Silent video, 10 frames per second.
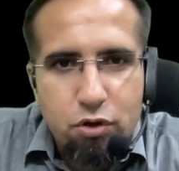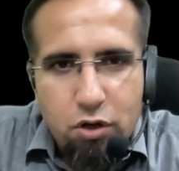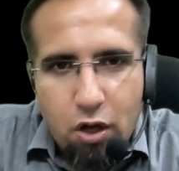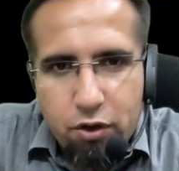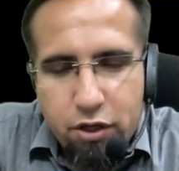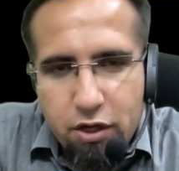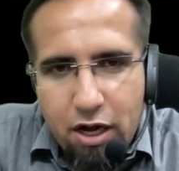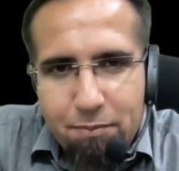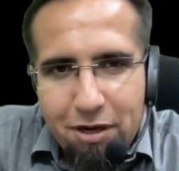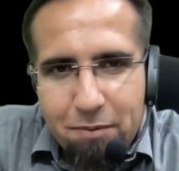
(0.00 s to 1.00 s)
Now here
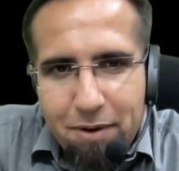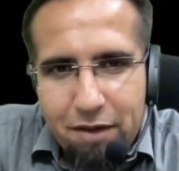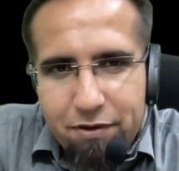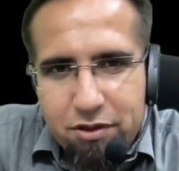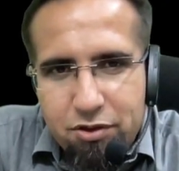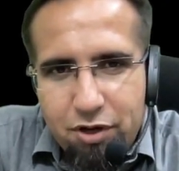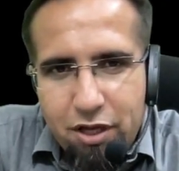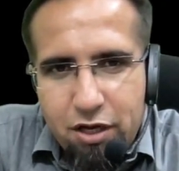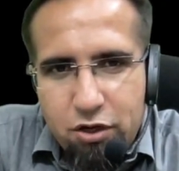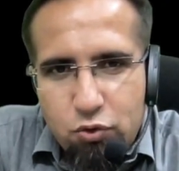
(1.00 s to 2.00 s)
I'll multiply with
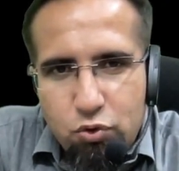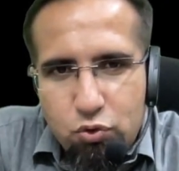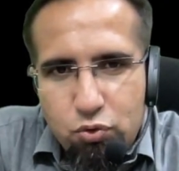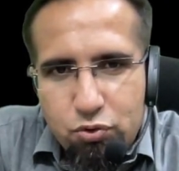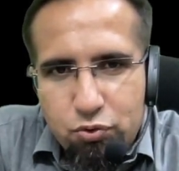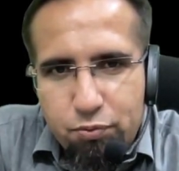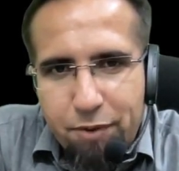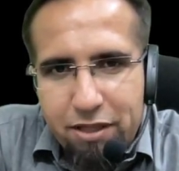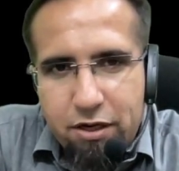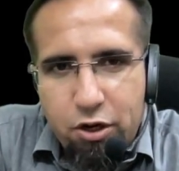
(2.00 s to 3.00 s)
3 into 2 to
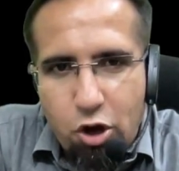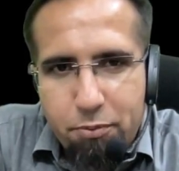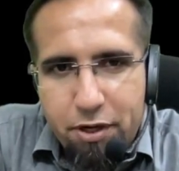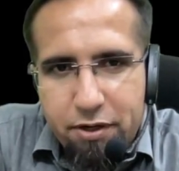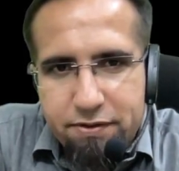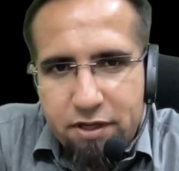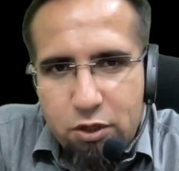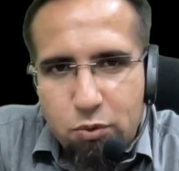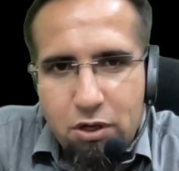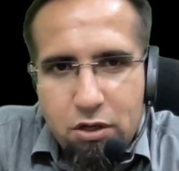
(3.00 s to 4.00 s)
make the denominators
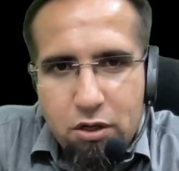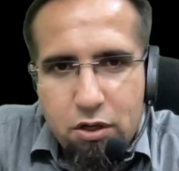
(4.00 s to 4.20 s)
equal.